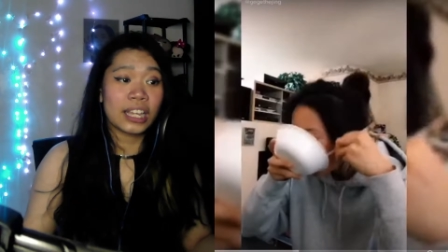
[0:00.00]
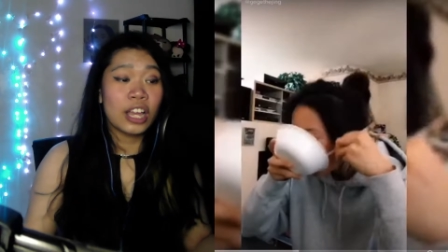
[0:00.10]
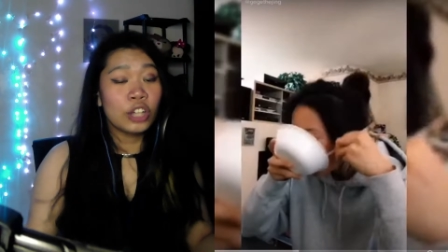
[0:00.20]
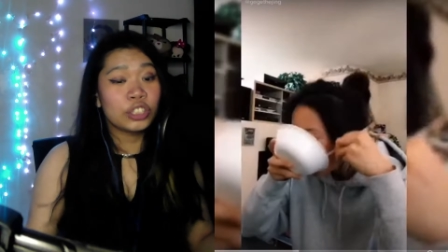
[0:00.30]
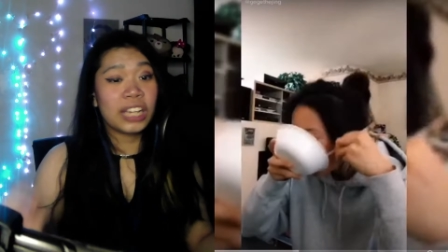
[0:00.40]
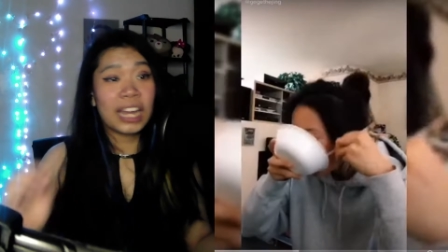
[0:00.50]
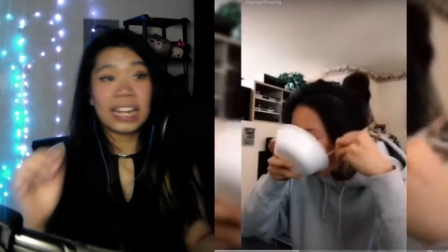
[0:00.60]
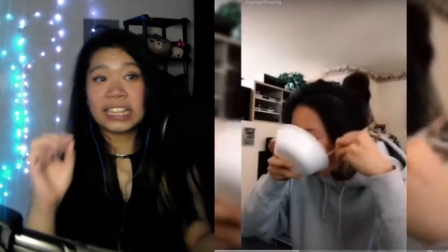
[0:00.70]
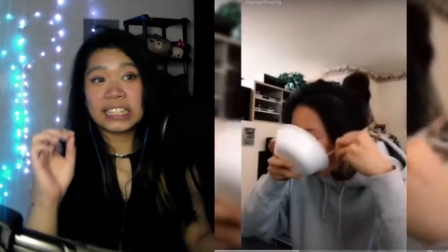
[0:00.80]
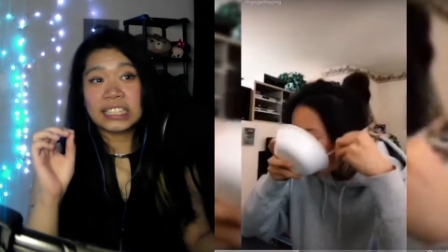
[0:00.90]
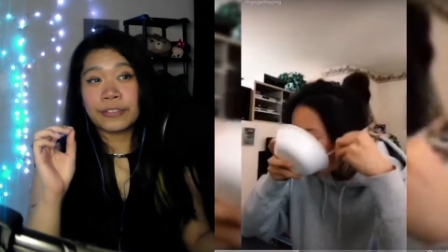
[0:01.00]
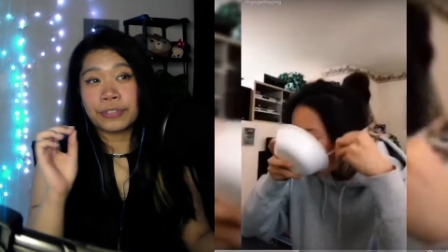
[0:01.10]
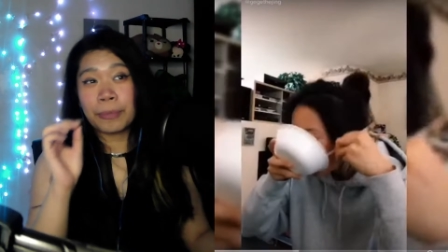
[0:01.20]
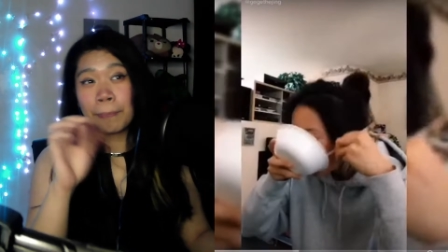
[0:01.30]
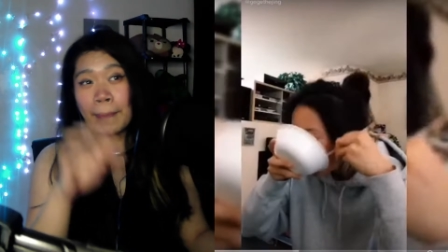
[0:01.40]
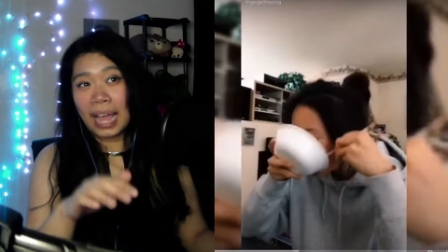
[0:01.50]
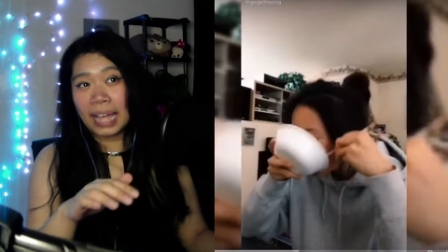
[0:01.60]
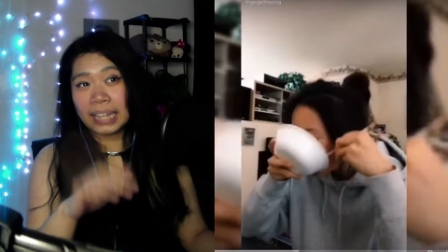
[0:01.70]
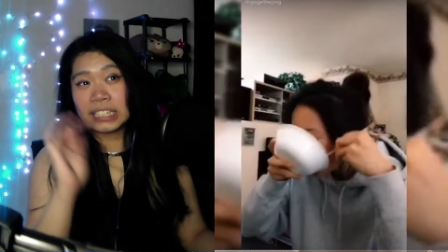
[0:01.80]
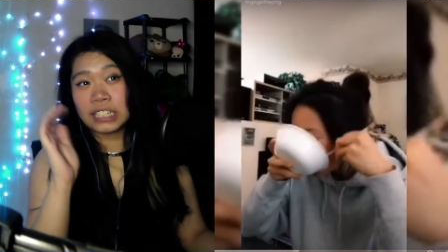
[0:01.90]
So you gotta get the stuff in the back
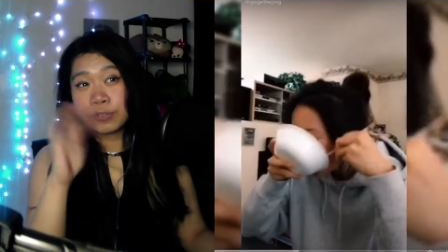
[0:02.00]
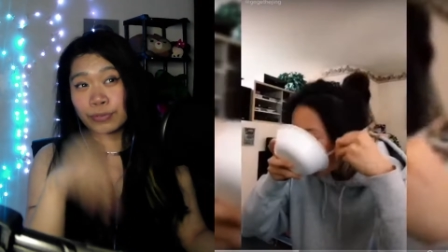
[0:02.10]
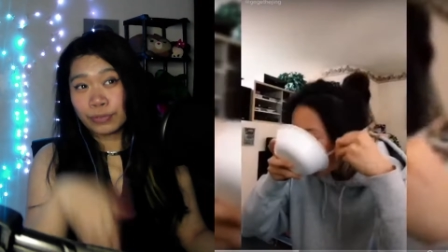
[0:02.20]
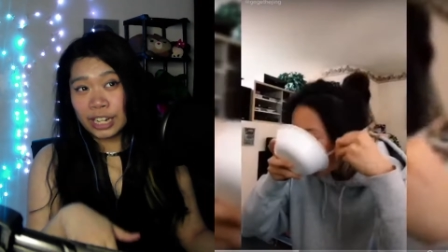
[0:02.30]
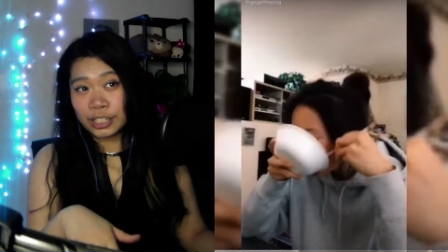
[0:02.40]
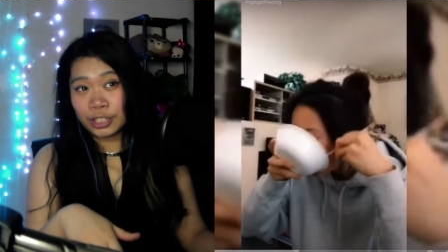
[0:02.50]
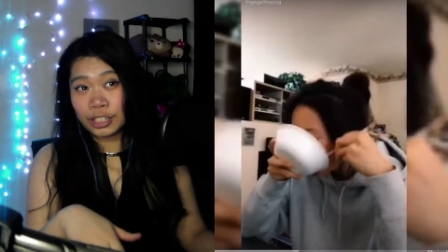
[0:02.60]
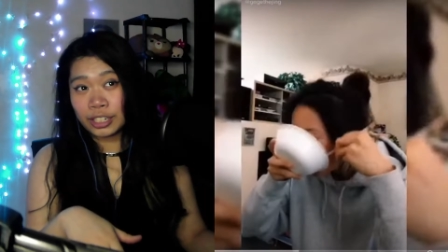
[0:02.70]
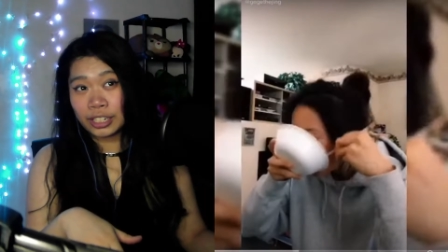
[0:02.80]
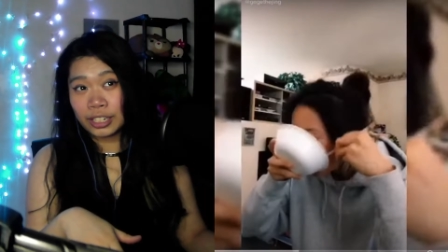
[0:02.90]
because it's fresher.